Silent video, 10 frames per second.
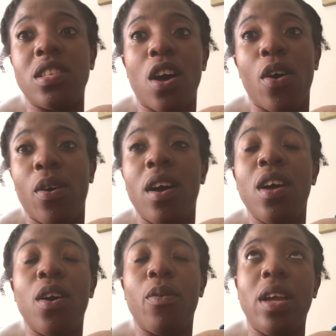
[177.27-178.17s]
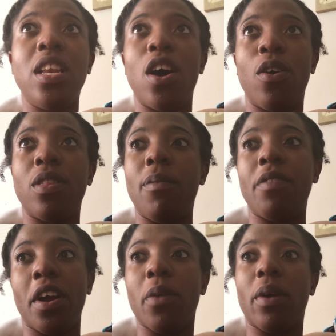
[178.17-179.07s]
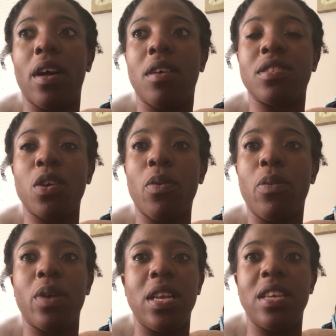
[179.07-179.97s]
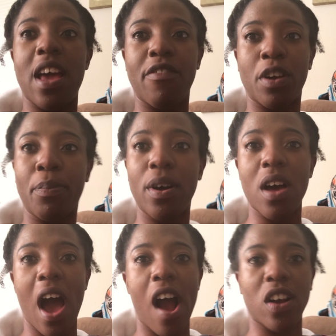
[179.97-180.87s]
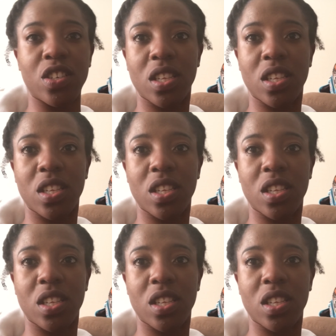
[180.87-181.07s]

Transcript: So, we know them very well. So we would never put our